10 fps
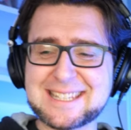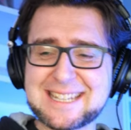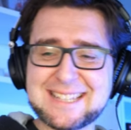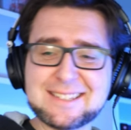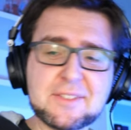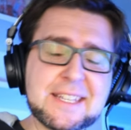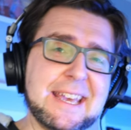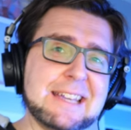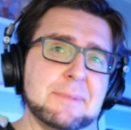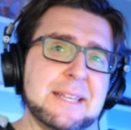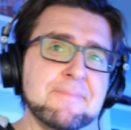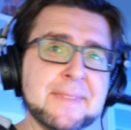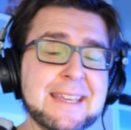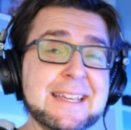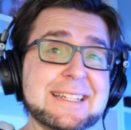this is Lazy Academy.
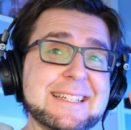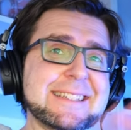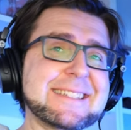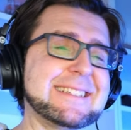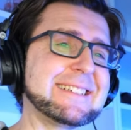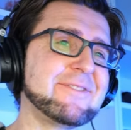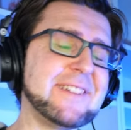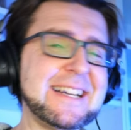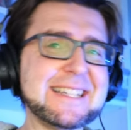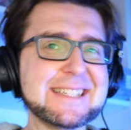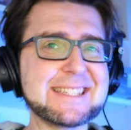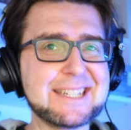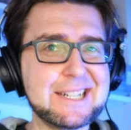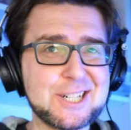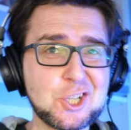This is the
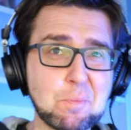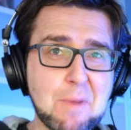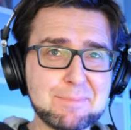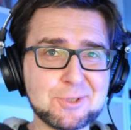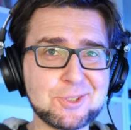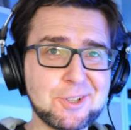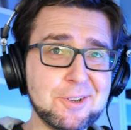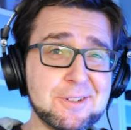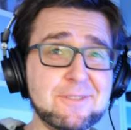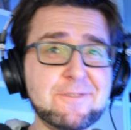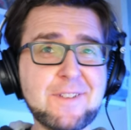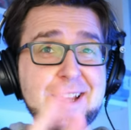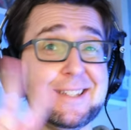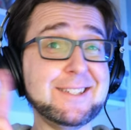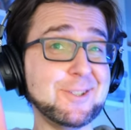advanced Shmup tutorial
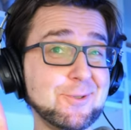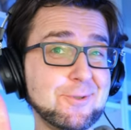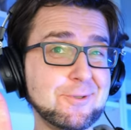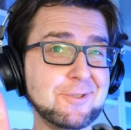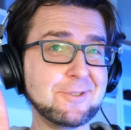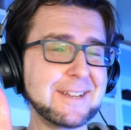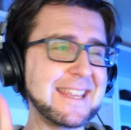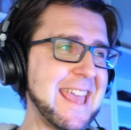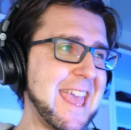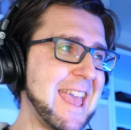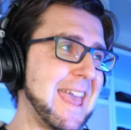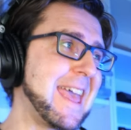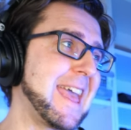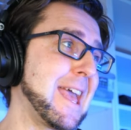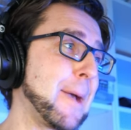phase 2,
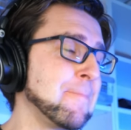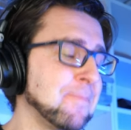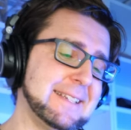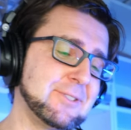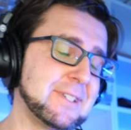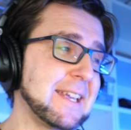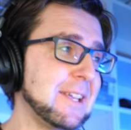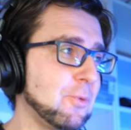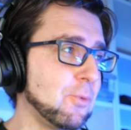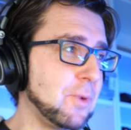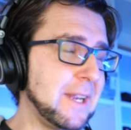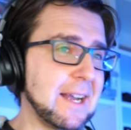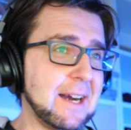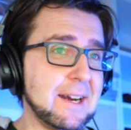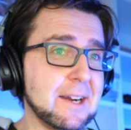yeah! And today
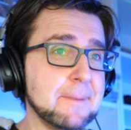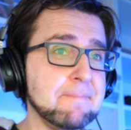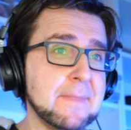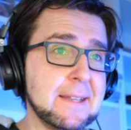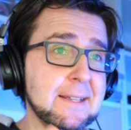we are,